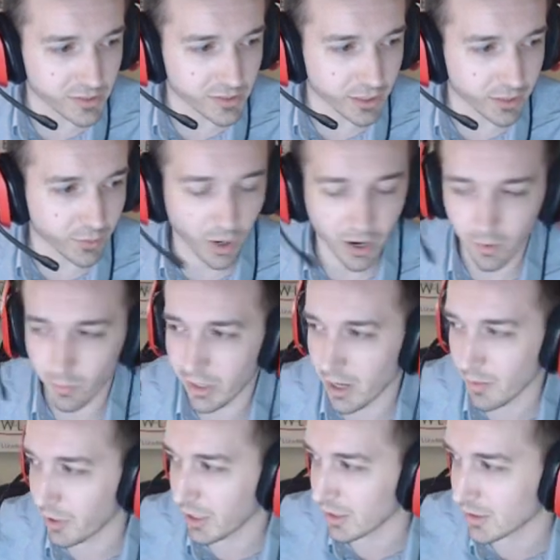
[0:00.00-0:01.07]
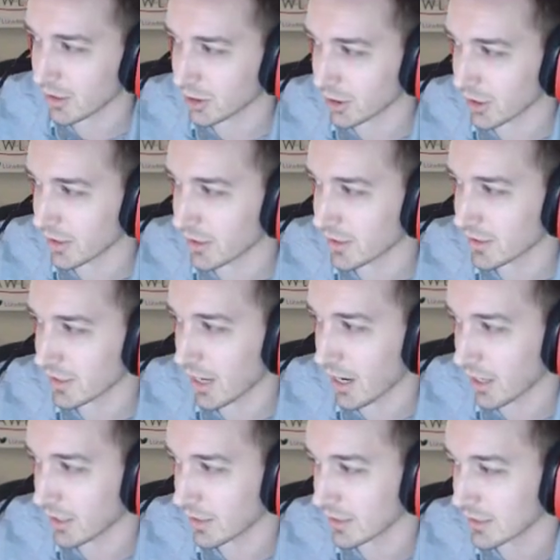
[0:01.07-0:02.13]
Like, why are we not paying attention to this?
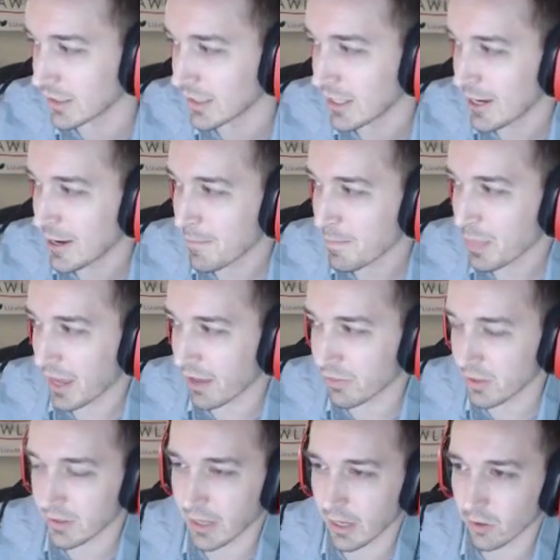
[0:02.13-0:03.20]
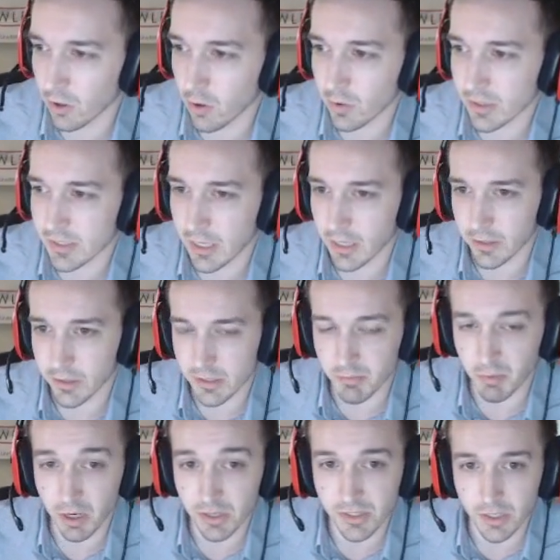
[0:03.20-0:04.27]
And yeah. I think that alone is getting this
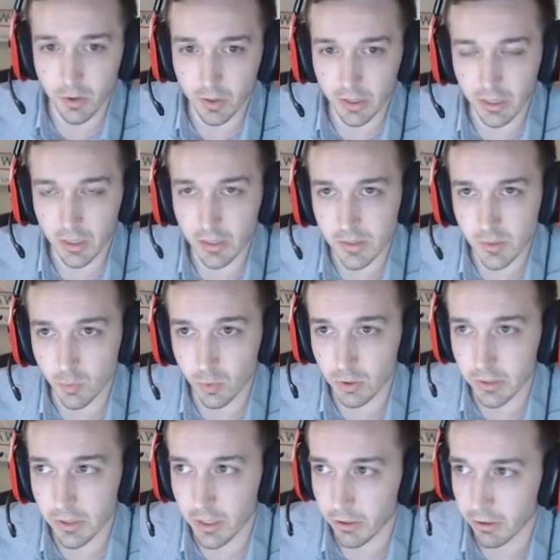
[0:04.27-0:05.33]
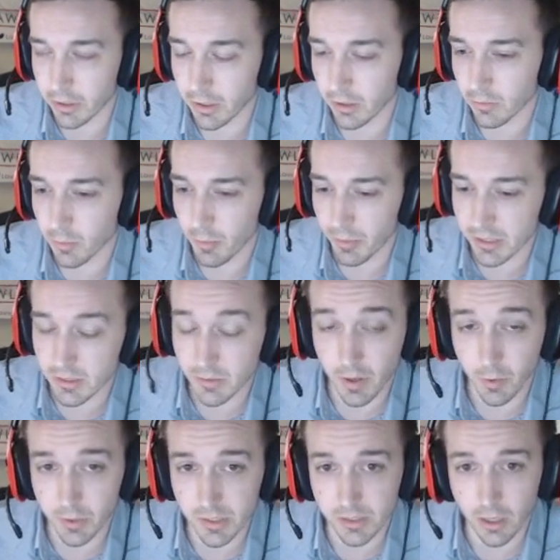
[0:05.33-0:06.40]
buzz going, and it's really carrying on the momentum that
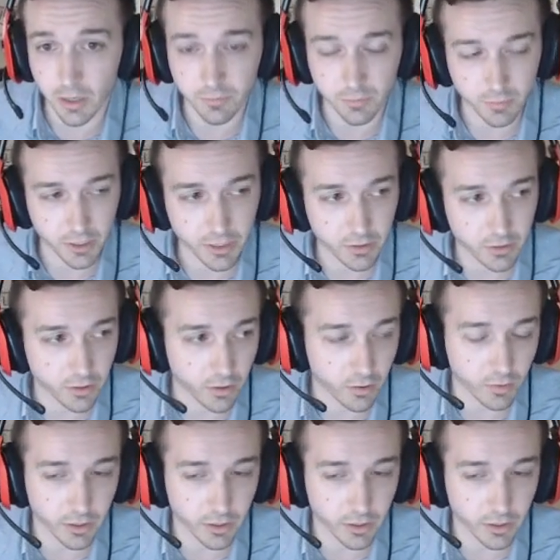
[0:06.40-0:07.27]
we saw from LAN, you know?